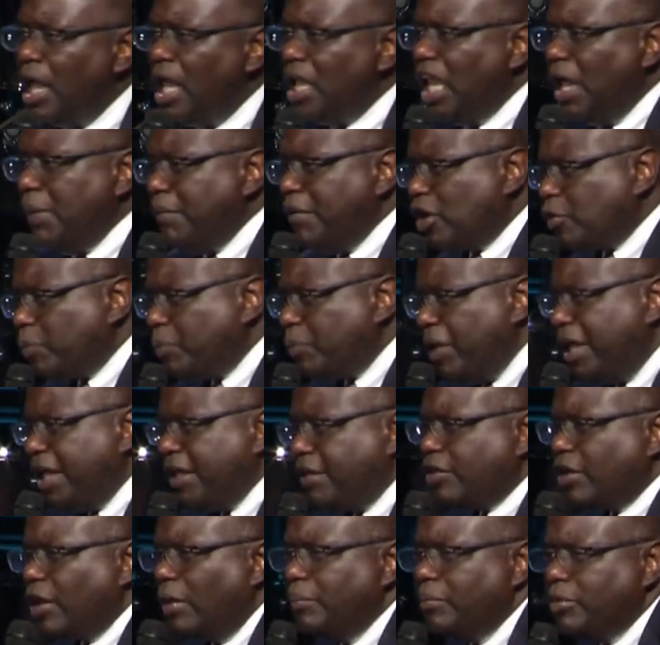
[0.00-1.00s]
Let me explain
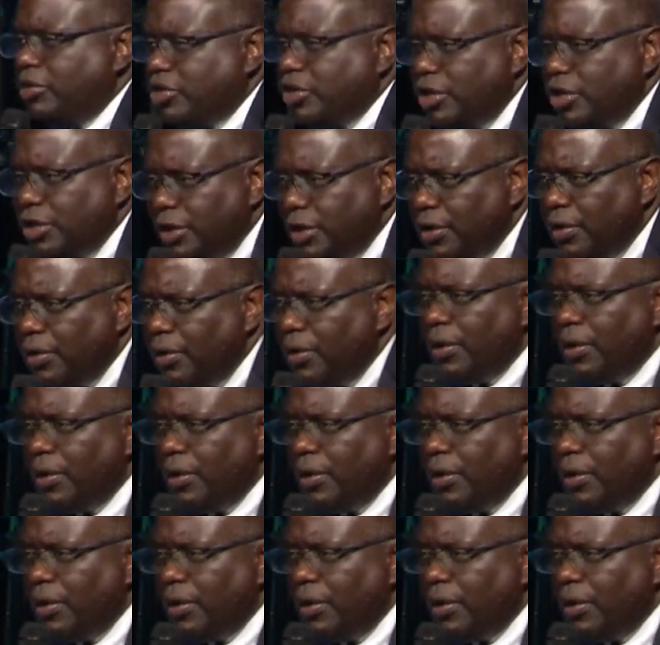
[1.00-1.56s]
something to you.